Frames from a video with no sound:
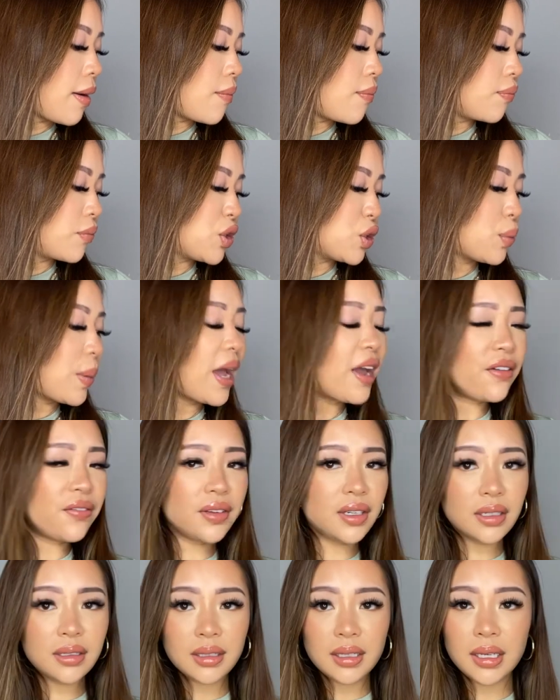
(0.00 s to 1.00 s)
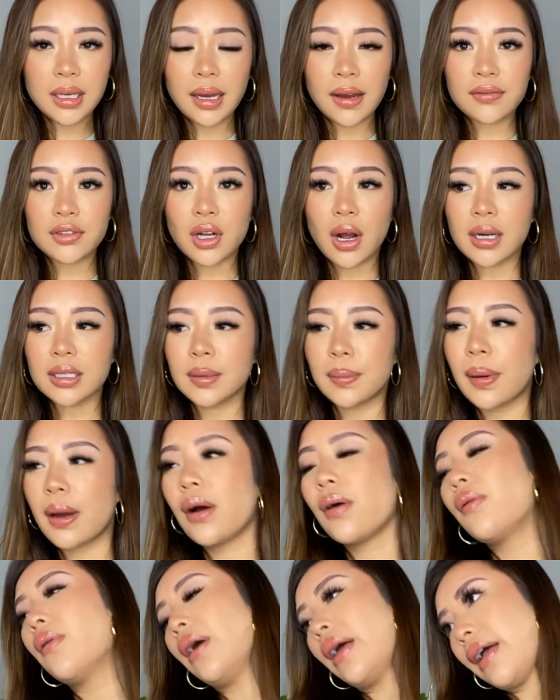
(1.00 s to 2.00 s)
So Biofinity I've talked
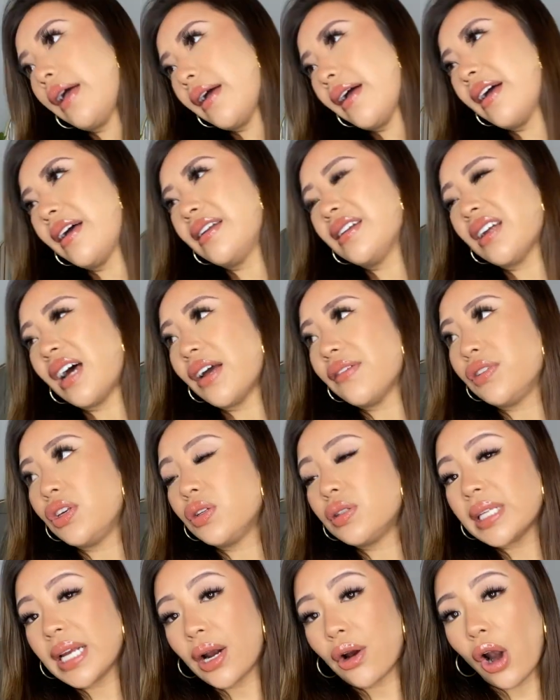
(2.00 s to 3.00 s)
about, and I've used Air